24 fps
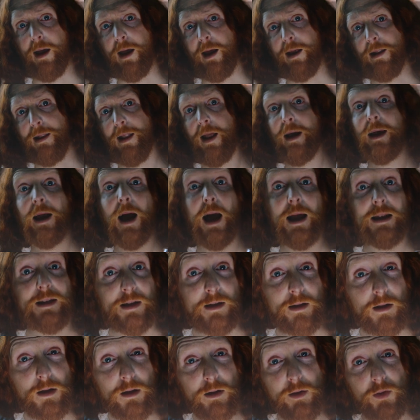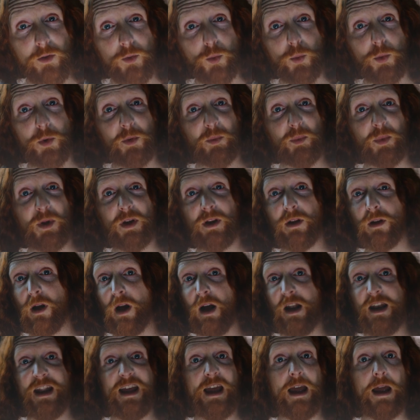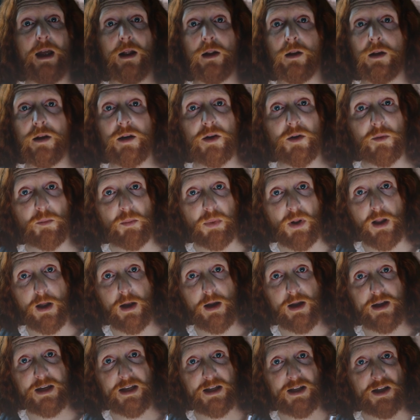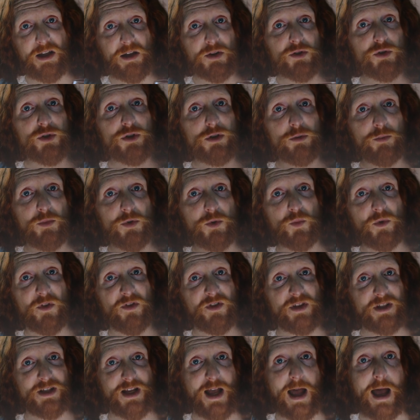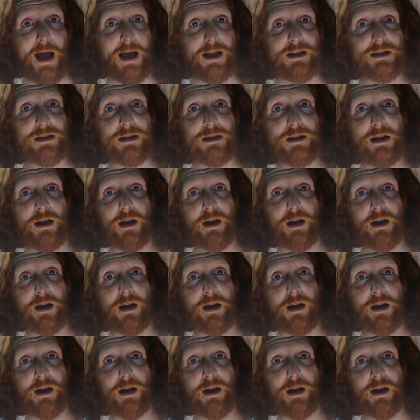And like ideally there would be an alien playing an instrument with his ass.